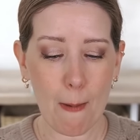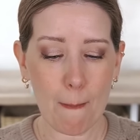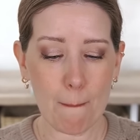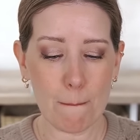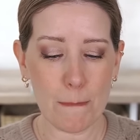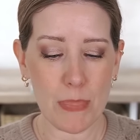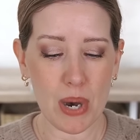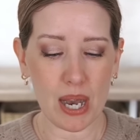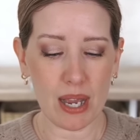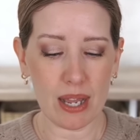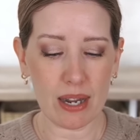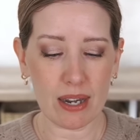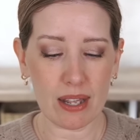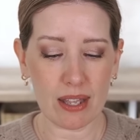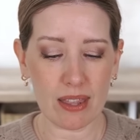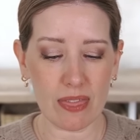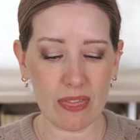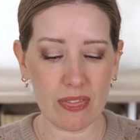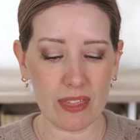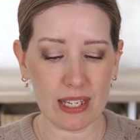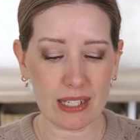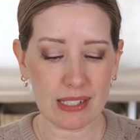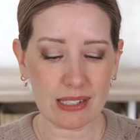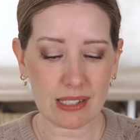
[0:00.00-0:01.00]
But
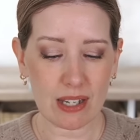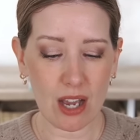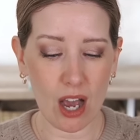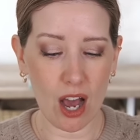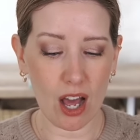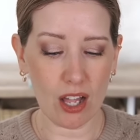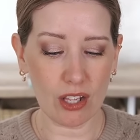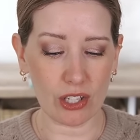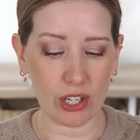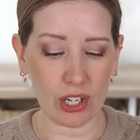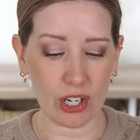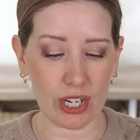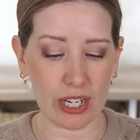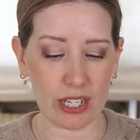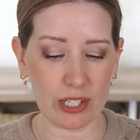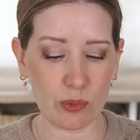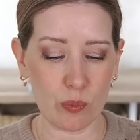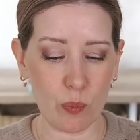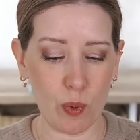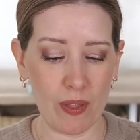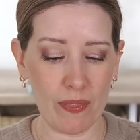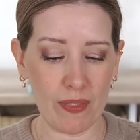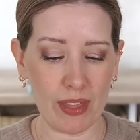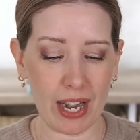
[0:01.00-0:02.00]
this color
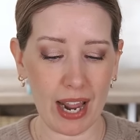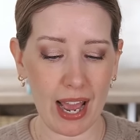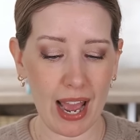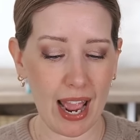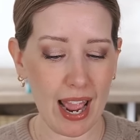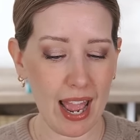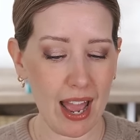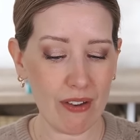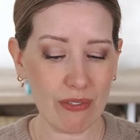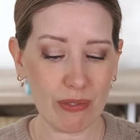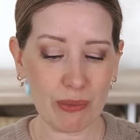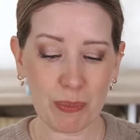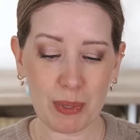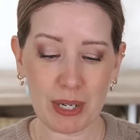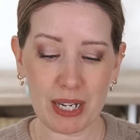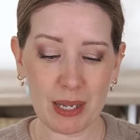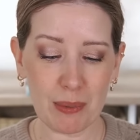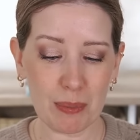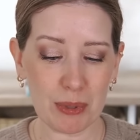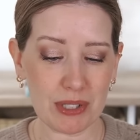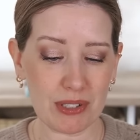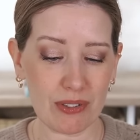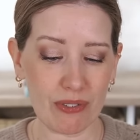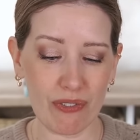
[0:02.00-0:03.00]
is one that I haven't been
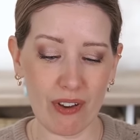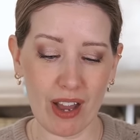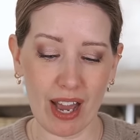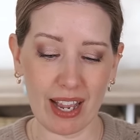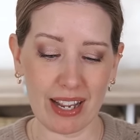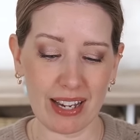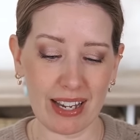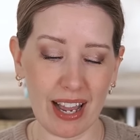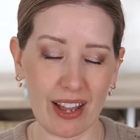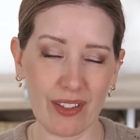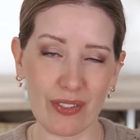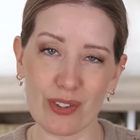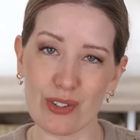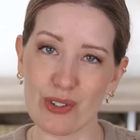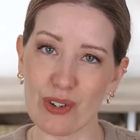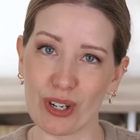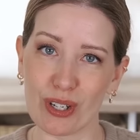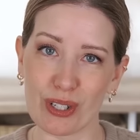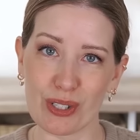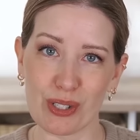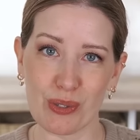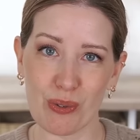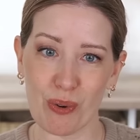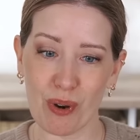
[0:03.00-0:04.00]
able to find at the
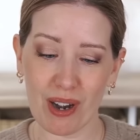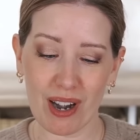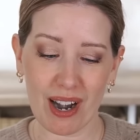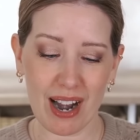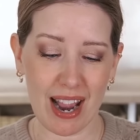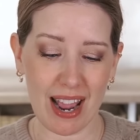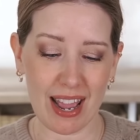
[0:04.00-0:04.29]
drugstore,